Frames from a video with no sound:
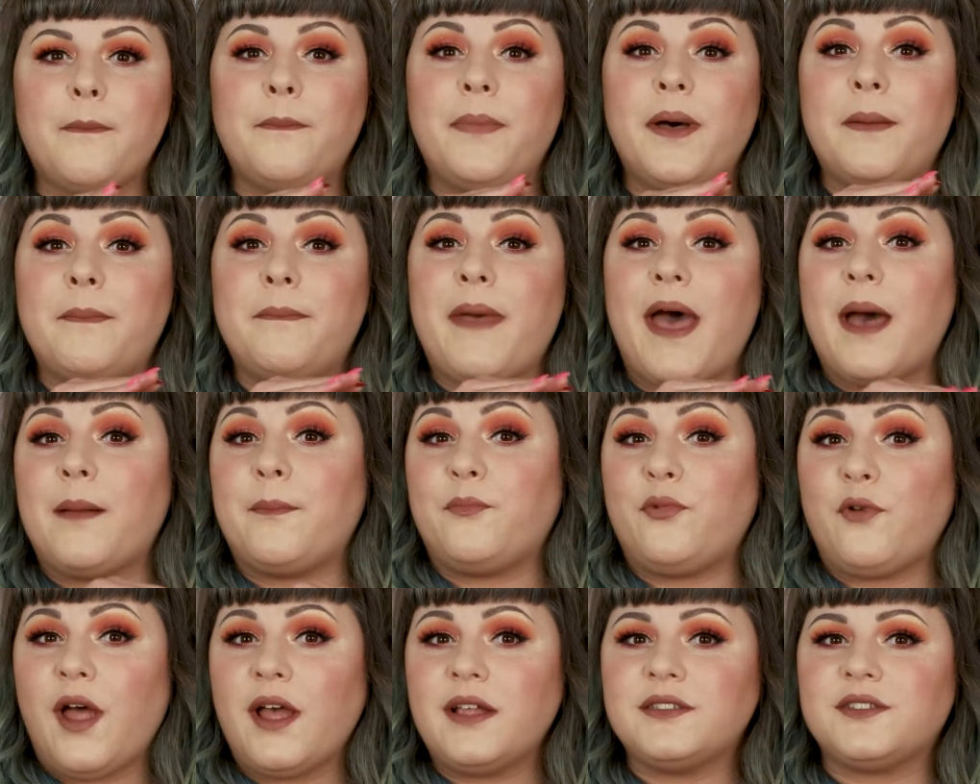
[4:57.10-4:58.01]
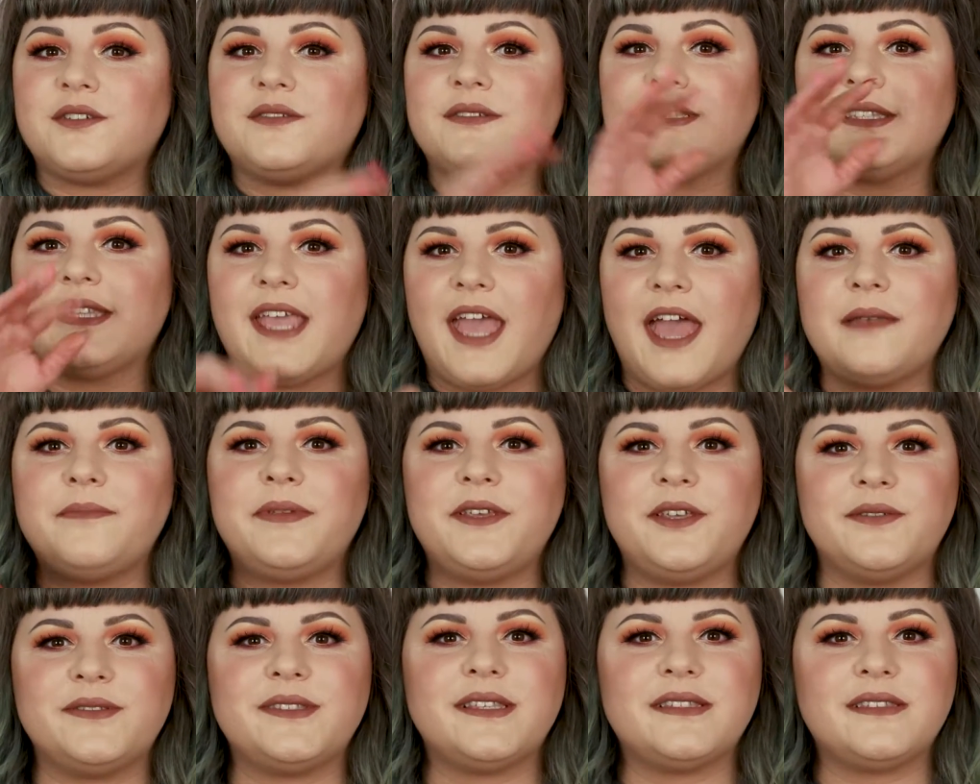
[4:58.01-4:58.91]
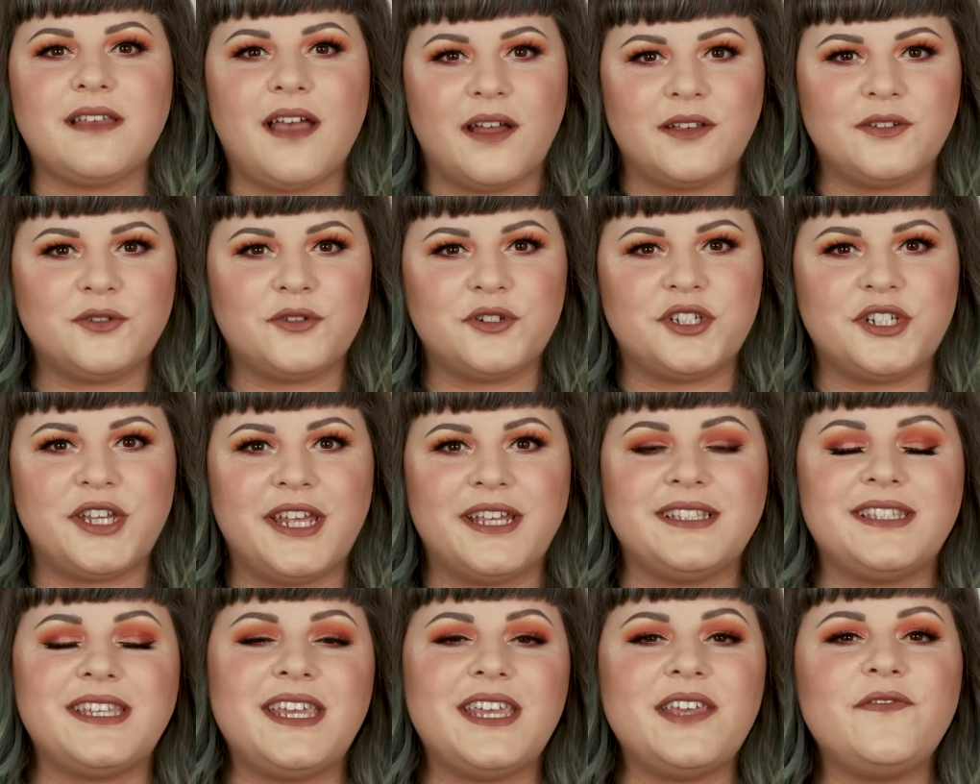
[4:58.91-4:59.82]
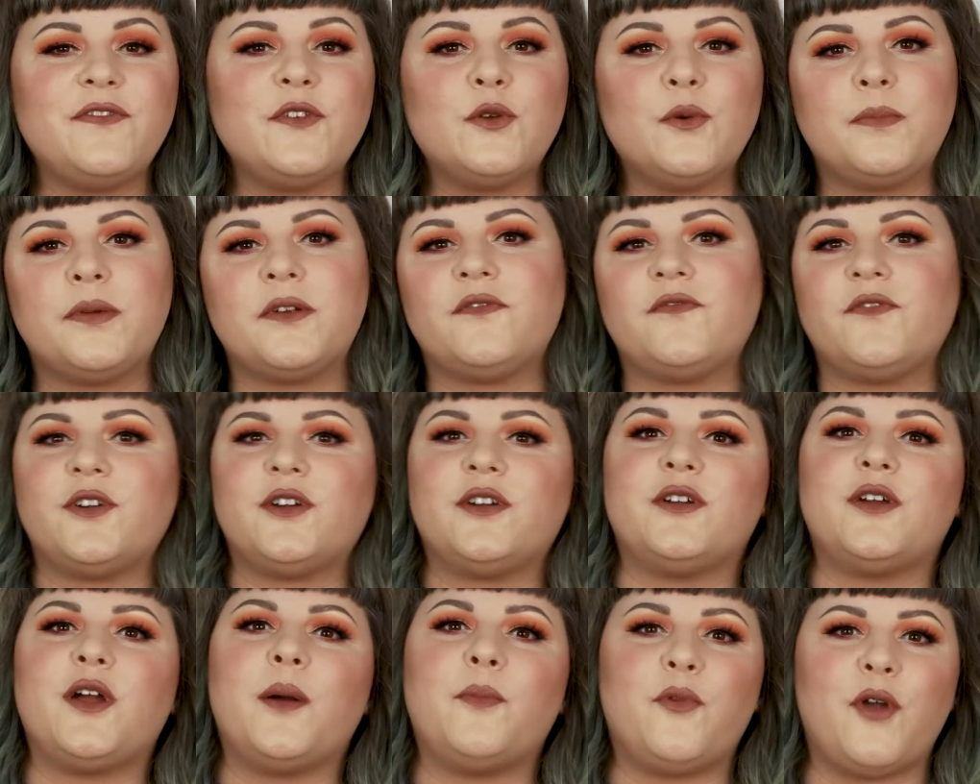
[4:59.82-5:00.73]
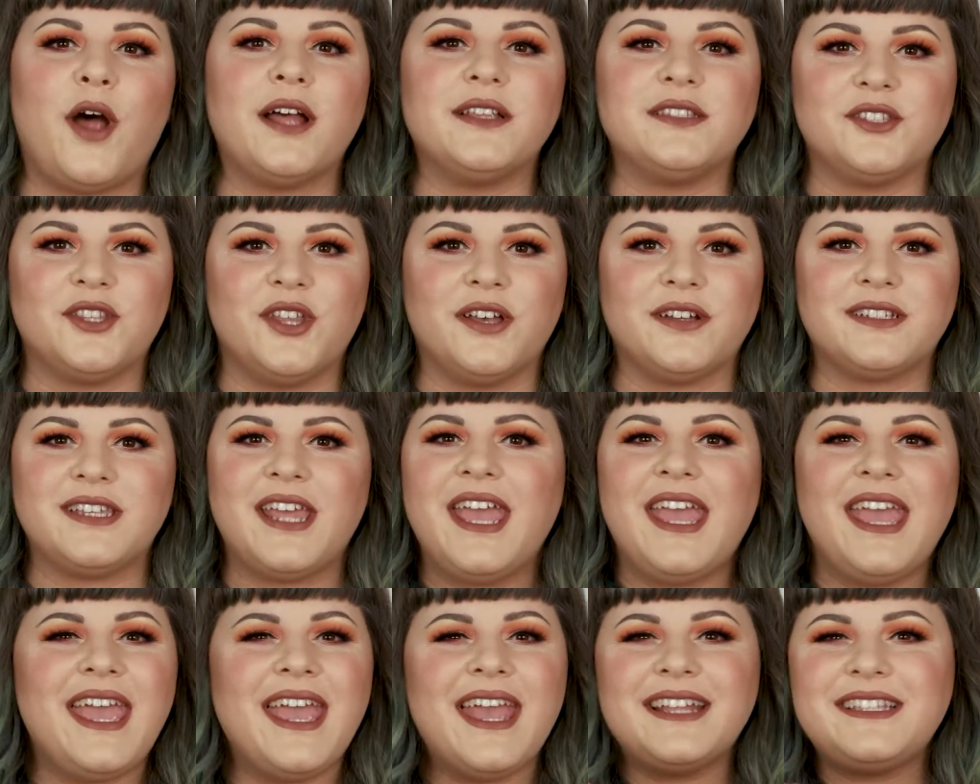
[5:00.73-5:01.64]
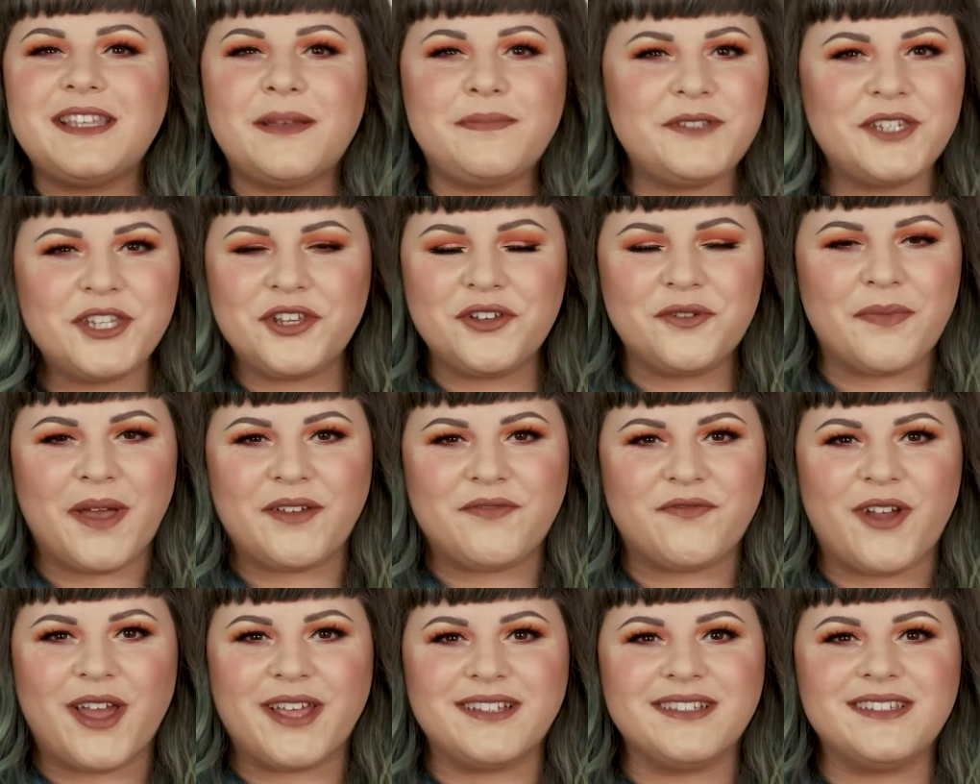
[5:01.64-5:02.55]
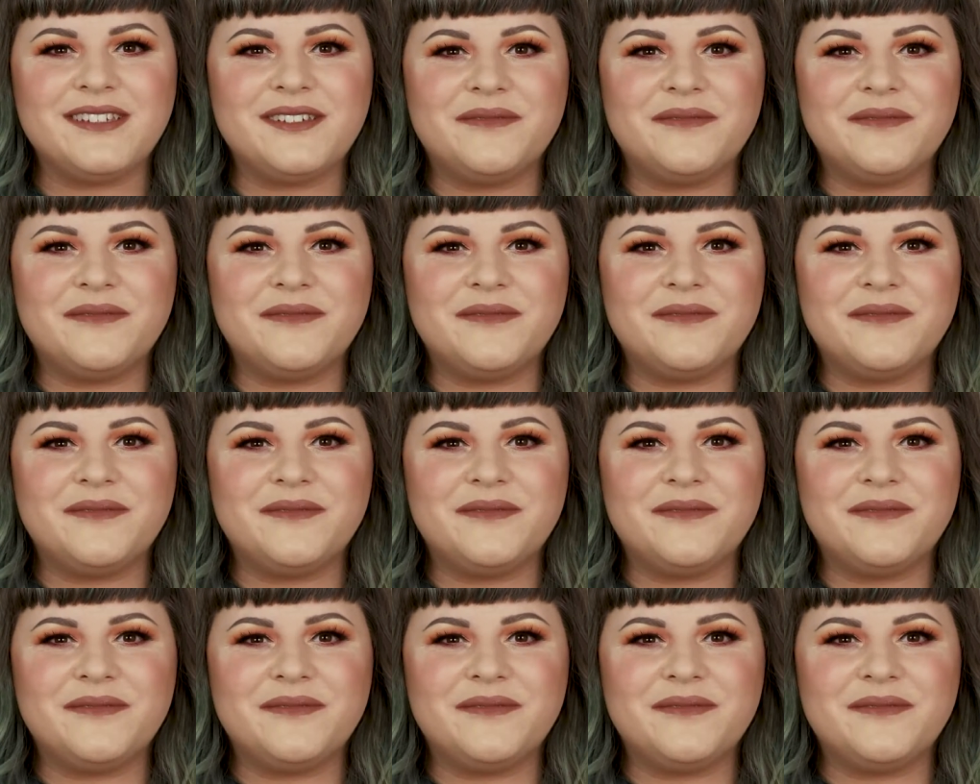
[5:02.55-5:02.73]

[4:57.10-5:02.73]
But matte bronzers can be used as contour shades if you prefer a bronze look. It's up to you, my friend.